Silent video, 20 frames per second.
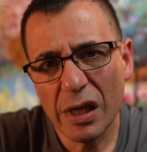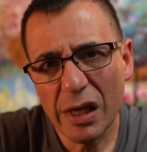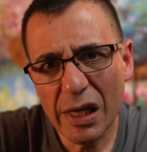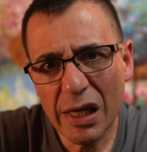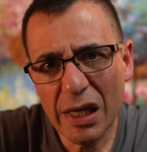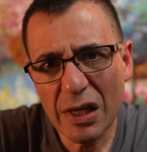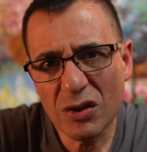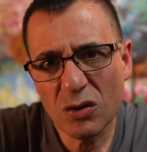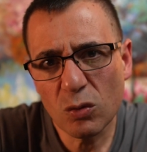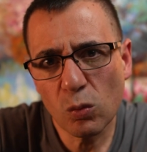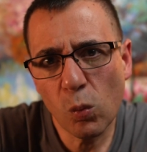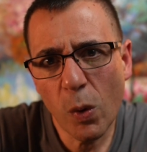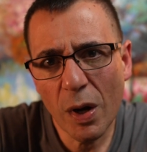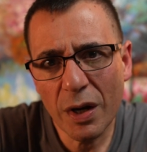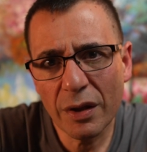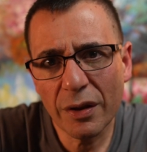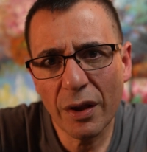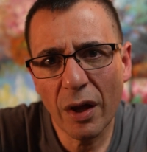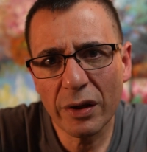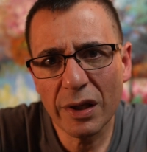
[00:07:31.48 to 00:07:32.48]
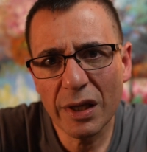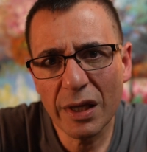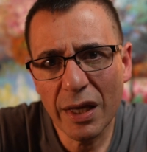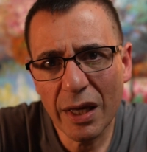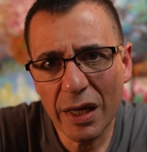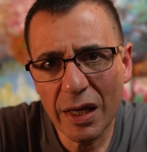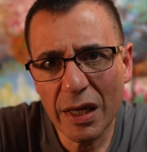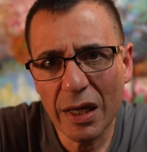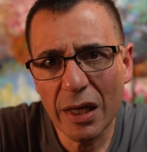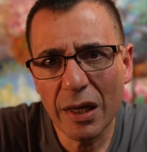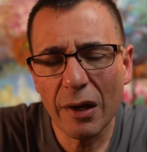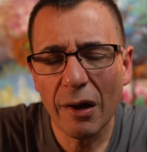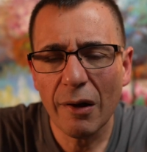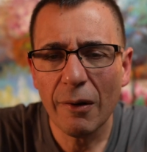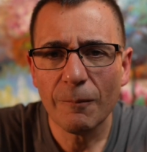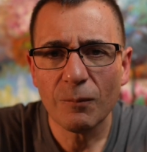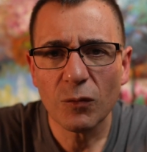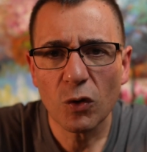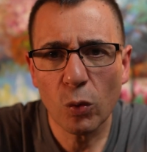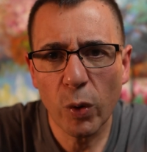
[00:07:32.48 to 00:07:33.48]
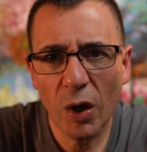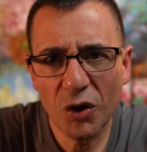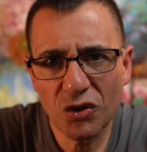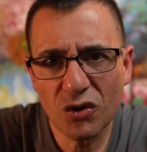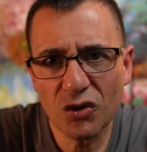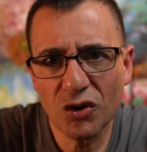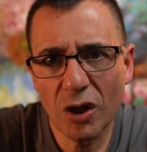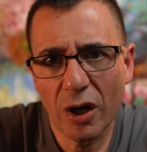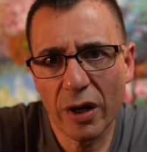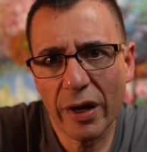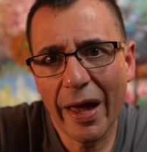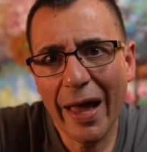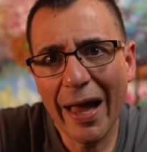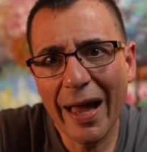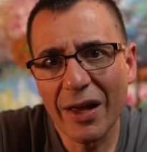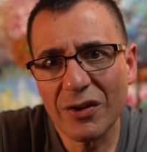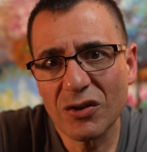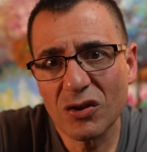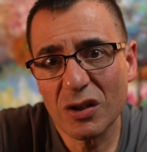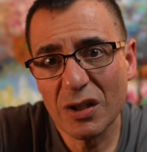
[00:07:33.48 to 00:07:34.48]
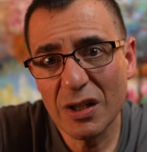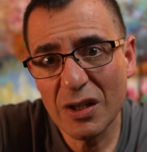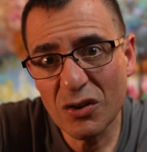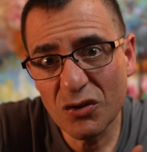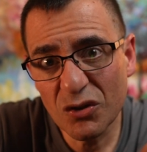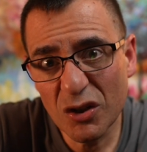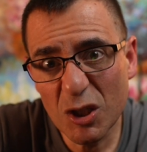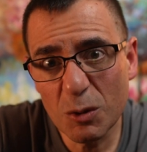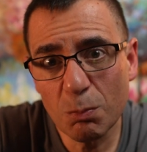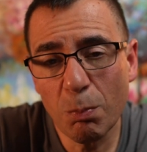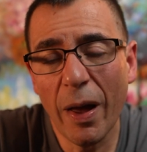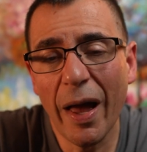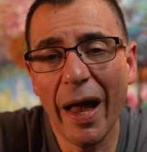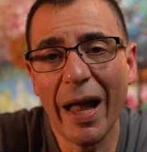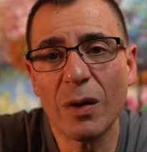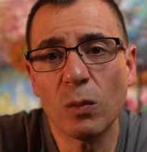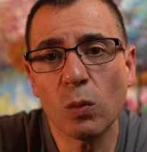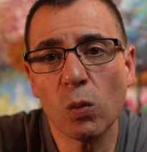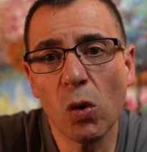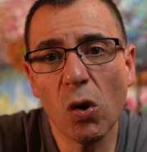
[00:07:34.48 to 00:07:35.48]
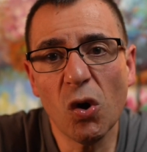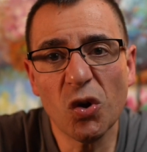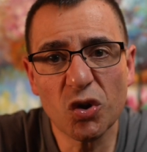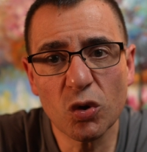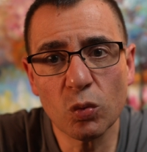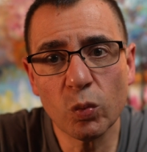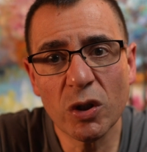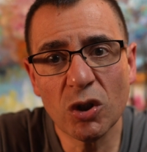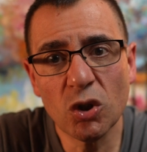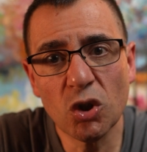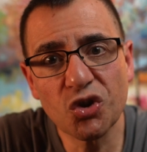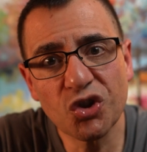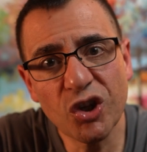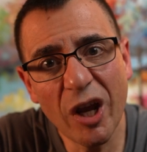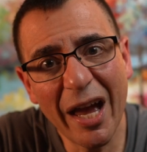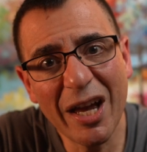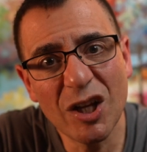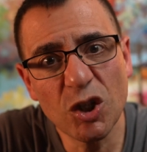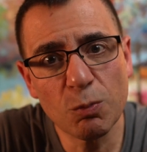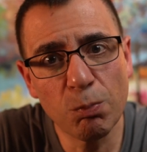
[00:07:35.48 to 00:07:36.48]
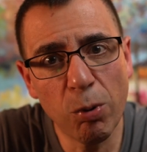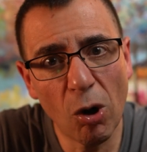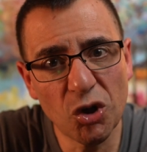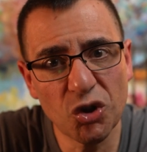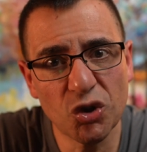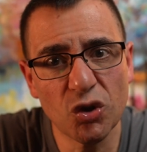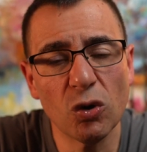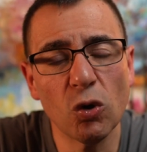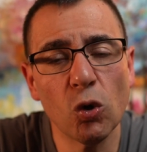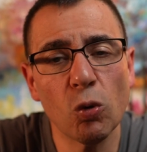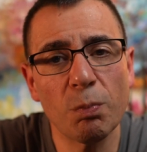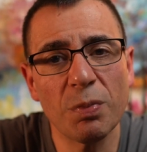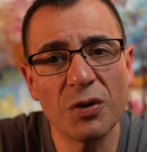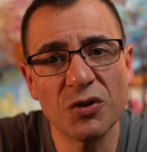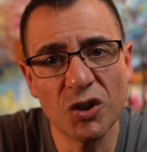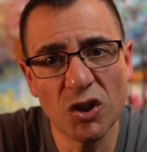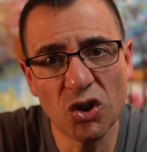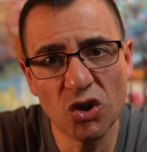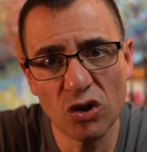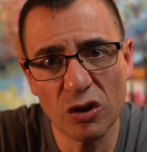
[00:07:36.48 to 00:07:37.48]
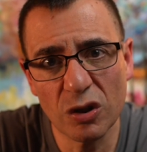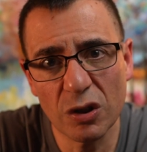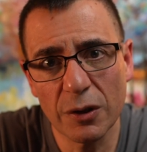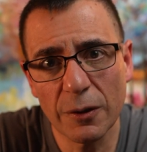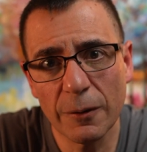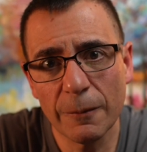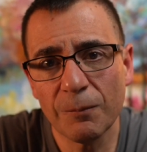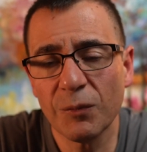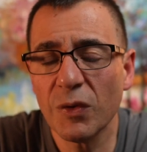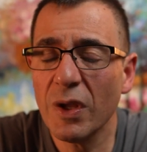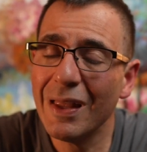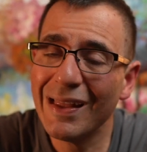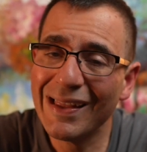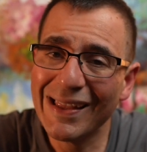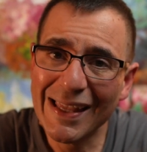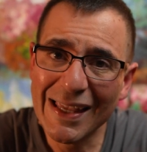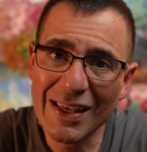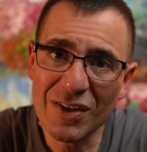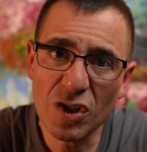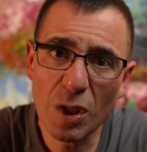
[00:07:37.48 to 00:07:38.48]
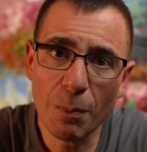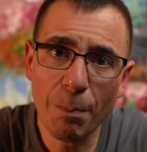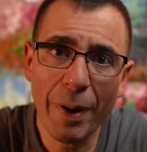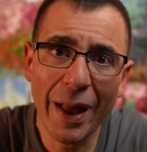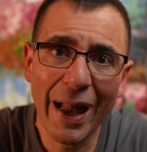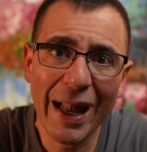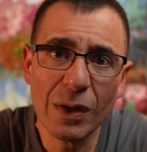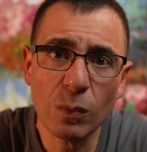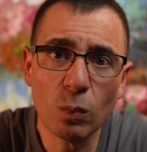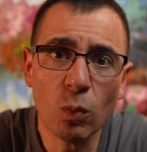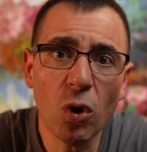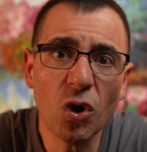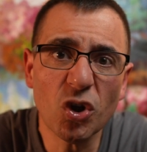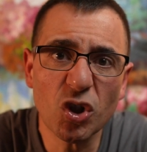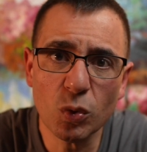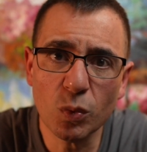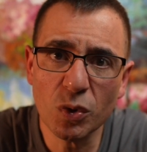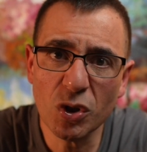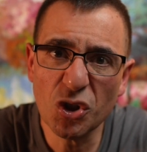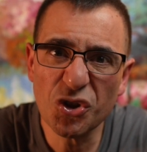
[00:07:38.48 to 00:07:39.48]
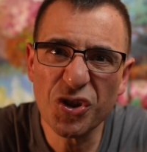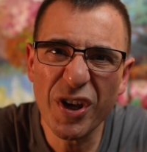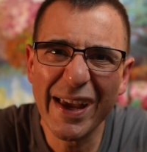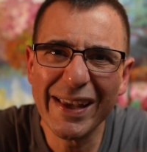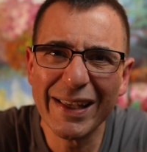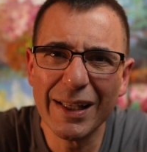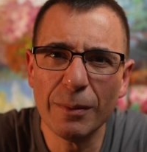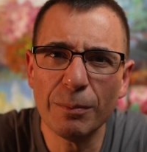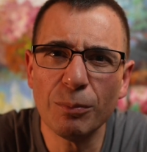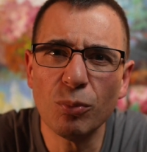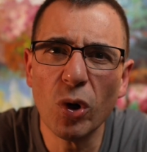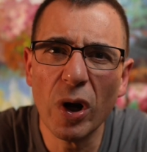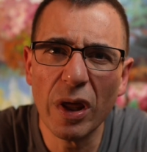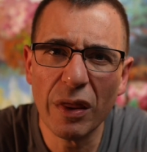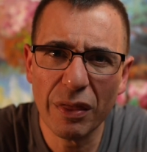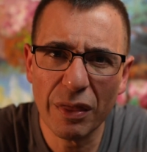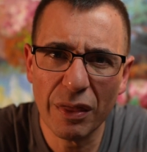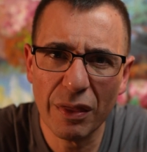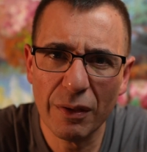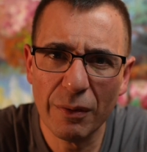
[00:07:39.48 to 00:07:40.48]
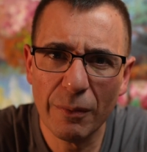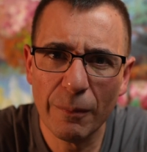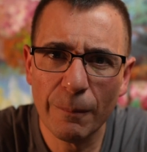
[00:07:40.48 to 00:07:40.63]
is one of the key questions that I ask. Is this pain worsened when you change posture or position? Is the pain worse when you take a breath?